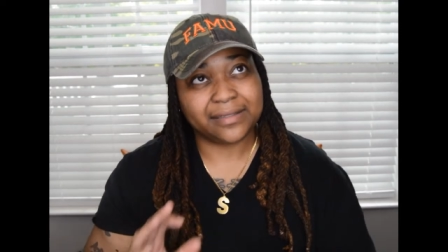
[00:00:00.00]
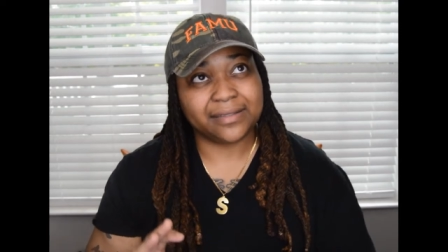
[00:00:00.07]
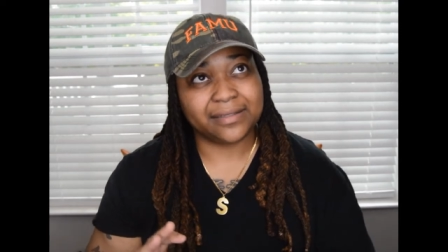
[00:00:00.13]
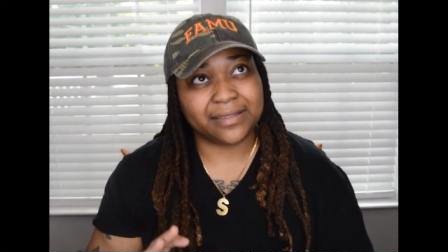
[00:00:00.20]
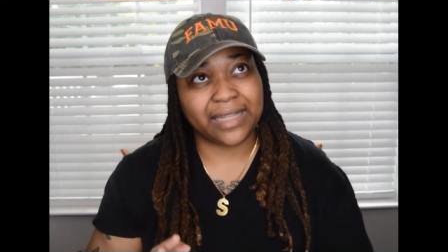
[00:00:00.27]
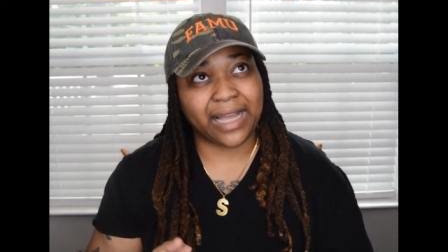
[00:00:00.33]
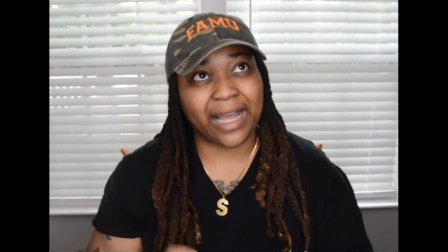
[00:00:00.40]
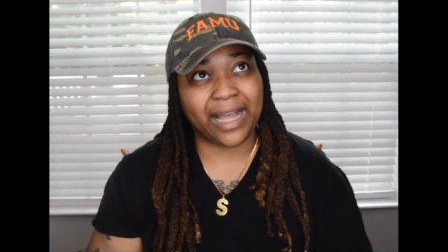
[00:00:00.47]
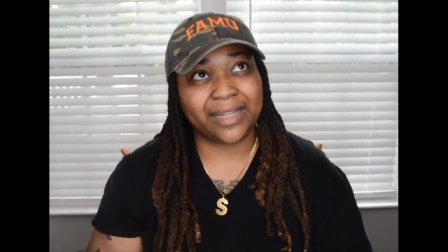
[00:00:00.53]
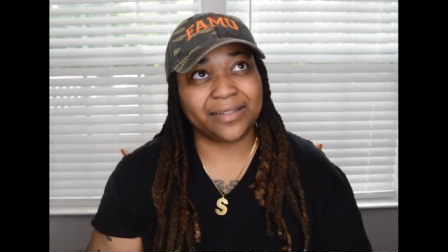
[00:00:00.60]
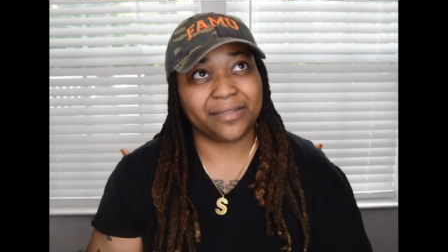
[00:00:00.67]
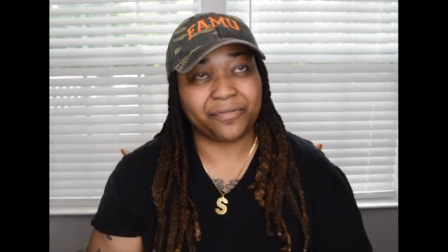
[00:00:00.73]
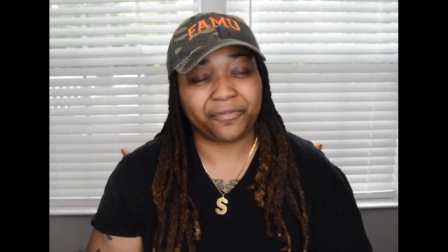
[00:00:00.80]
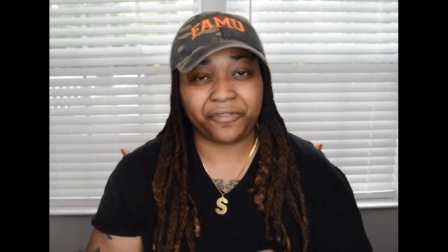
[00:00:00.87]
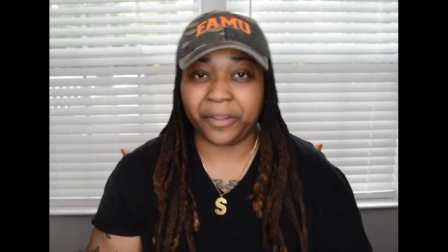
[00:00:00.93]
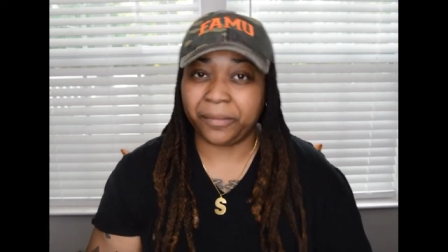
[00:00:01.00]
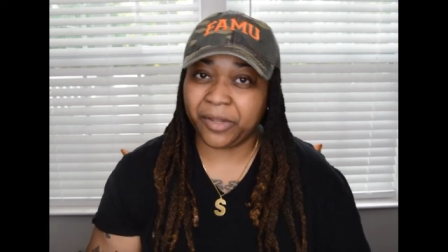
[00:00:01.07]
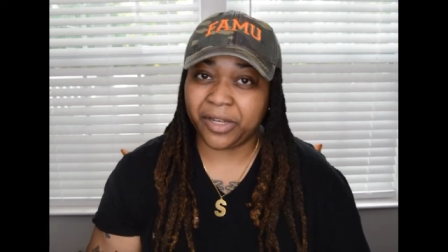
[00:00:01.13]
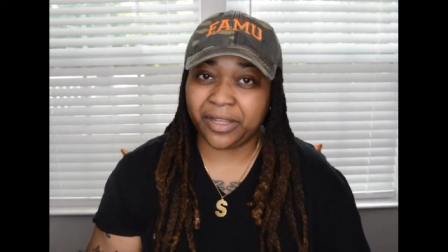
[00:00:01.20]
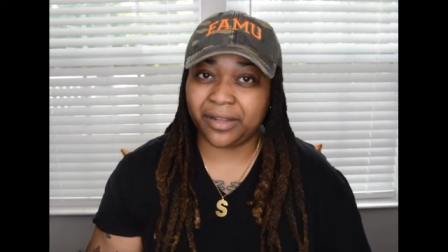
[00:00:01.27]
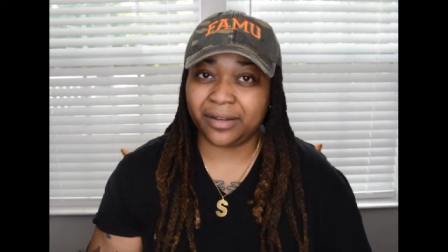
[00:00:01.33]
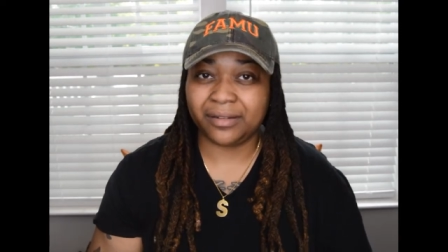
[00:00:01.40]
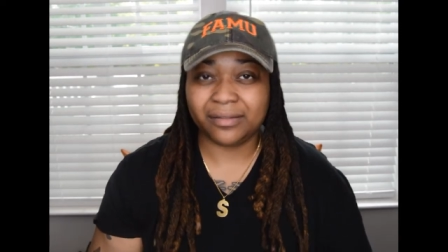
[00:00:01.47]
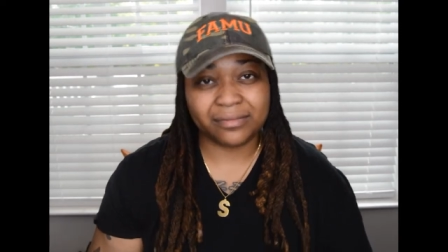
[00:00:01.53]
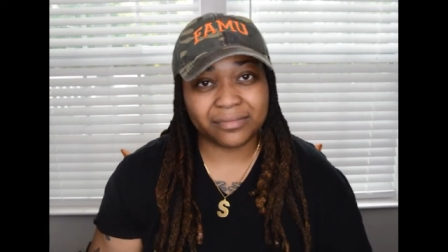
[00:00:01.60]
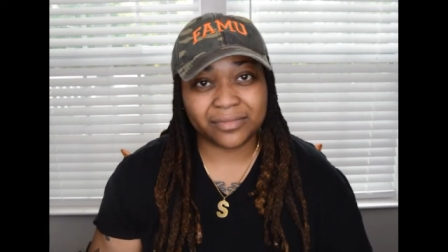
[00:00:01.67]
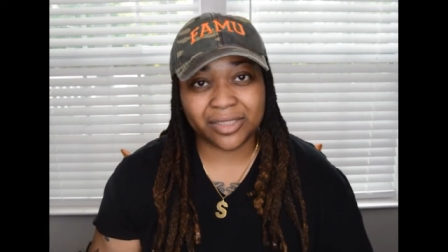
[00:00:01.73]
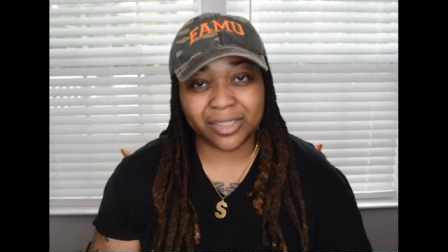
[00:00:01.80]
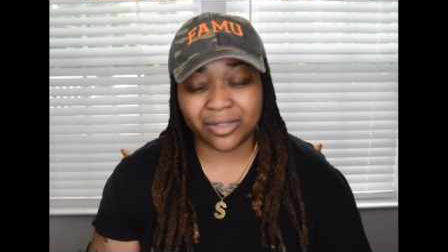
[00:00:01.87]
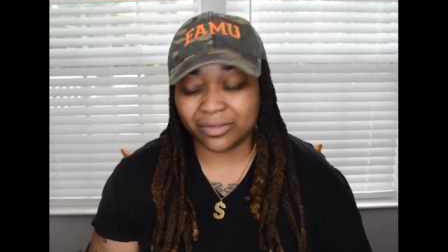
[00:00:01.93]
not feminine,
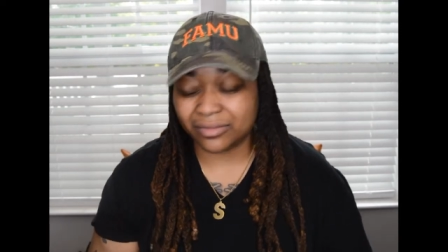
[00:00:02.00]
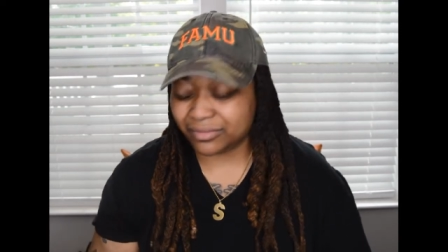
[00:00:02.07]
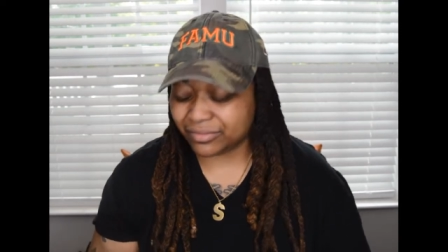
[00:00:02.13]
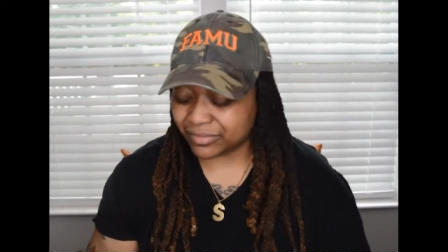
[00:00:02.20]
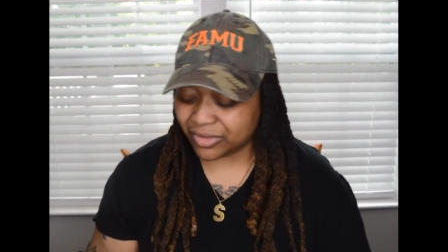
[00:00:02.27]
you know?